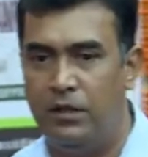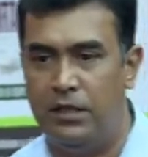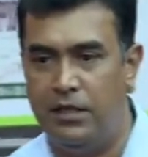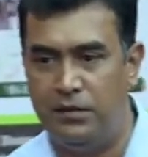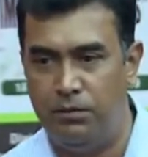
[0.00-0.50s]

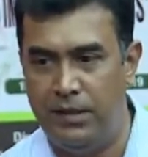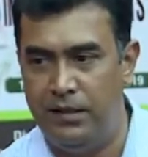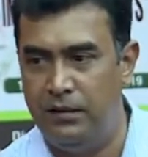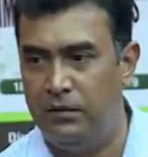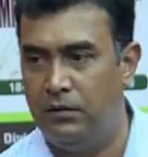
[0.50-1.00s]
in each
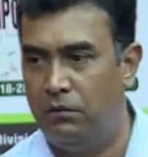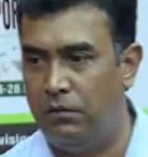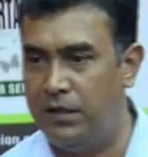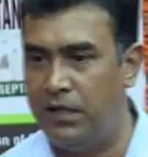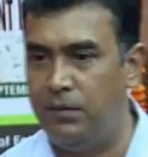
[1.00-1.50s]
bead
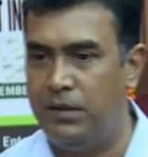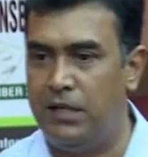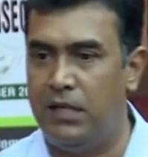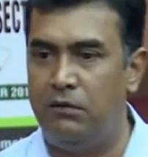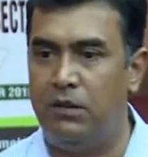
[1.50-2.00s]
1 kb
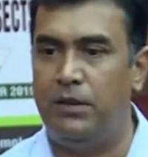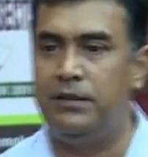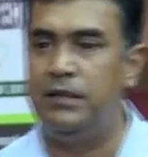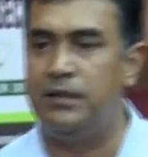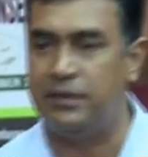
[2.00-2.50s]
DNA will be
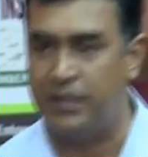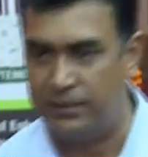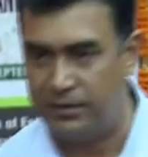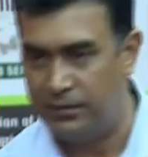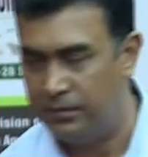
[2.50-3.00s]

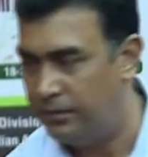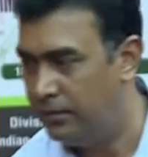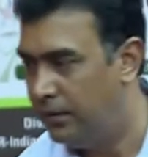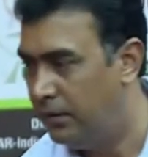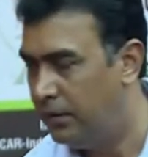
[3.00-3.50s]
synthesized
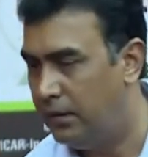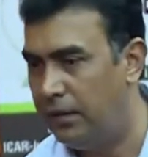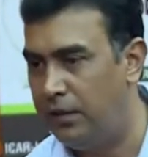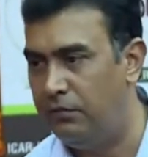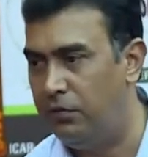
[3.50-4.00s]

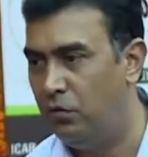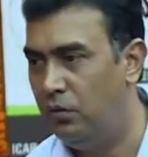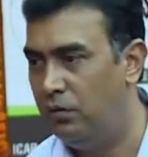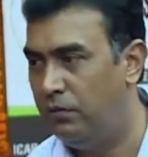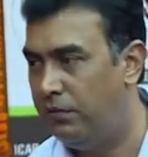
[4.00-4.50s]
in
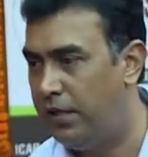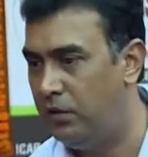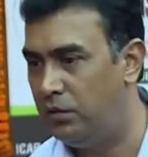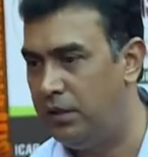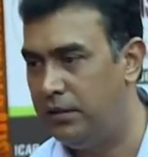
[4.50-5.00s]
few
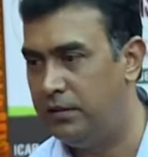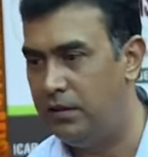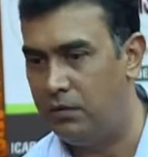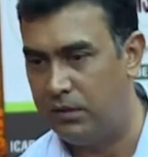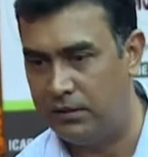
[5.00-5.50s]
5 to 6
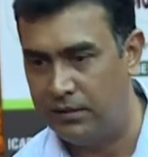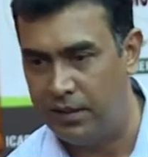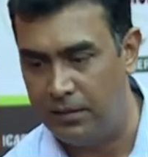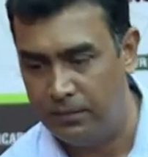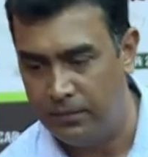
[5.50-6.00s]
hours
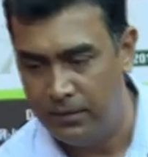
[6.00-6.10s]
time.